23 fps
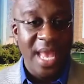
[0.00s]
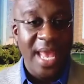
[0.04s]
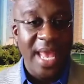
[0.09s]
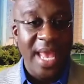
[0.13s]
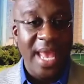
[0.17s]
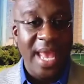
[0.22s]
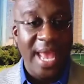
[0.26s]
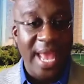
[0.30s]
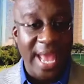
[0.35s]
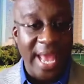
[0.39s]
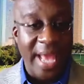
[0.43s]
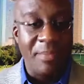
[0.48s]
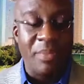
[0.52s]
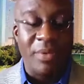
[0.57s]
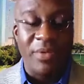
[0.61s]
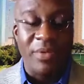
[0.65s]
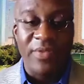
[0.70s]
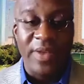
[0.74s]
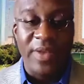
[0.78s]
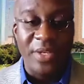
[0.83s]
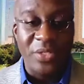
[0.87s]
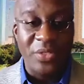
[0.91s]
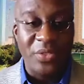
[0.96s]
and
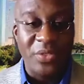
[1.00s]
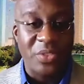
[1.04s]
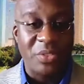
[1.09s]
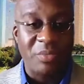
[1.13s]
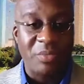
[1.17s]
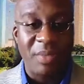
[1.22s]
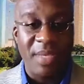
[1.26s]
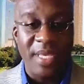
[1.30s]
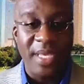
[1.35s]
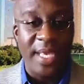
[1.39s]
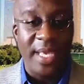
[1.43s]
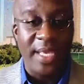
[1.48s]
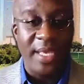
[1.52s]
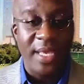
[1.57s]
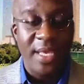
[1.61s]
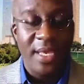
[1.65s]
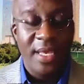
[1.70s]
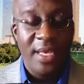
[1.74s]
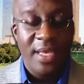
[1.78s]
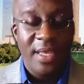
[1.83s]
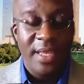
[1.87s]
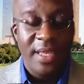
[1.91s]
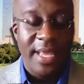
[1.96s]
professional speaking.
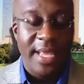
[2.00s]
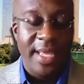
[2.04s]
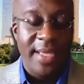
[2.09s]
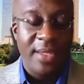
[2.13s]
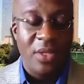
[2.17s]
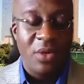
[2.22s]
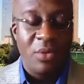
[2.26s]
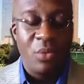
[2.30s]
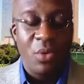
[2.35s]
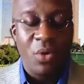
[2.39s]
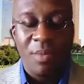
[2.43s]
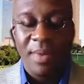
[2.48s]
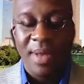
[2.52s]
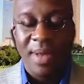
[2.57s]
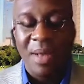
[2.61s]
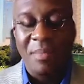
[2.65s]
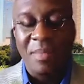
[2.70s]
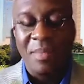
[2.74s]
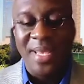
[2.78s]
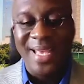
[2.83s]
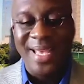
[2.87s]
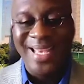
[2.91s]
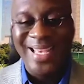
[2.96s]
They can learn more
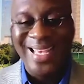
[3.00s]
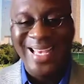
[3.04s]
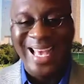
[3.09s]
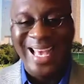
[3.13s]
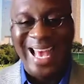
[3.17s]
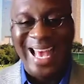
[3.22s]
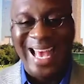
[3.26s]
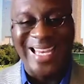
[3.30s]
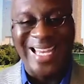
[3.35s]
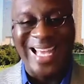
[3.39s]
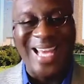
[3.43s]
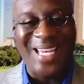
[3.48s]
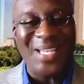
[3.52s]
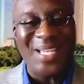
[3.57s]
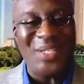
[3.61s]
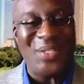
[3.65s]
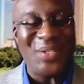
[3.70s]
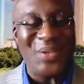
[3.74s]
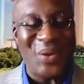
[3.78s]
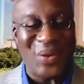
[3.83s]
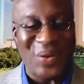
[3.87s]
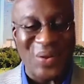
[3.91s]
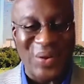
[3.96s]
about me at
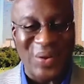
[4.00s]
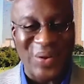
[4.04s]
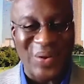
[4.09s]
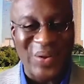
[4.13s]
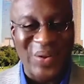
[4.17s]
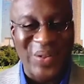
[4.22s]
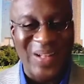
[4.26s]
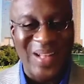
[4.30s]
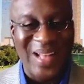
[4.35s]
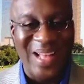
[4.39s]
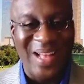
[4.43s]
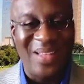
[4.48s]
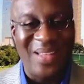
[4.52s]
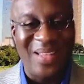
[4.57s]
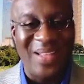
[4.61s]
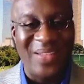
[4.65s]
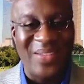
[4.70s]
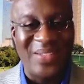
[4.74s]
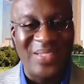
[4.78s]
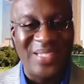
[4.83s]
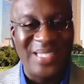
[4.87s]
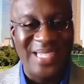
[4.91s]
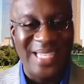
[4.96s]

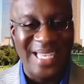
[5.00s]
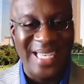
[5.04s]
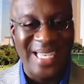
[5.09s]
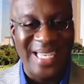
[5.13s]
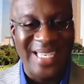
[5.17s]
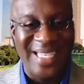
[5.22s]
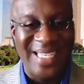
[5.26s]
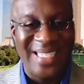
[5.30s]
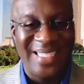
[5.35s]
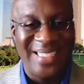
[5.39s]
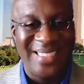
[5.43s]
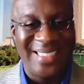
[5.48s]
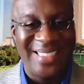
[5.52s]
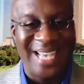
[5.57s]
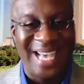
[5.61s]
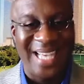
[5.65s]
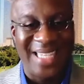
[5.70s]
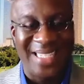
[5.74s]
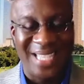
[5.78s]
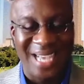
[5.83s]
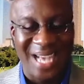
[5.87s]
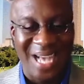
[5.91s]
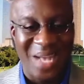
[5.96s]

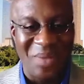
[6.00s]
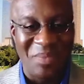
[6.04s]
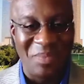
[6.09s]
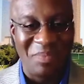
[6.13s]
EddieTurnerLLC.com.